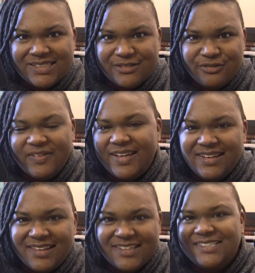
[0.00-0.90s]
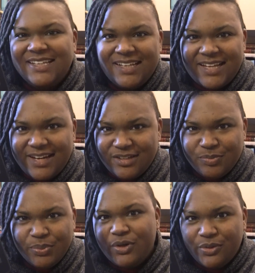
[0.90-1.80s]
defend the city and its
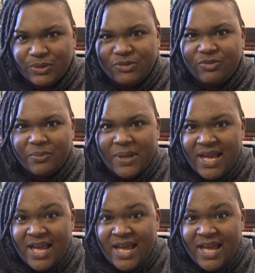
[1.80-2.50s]
boroughs from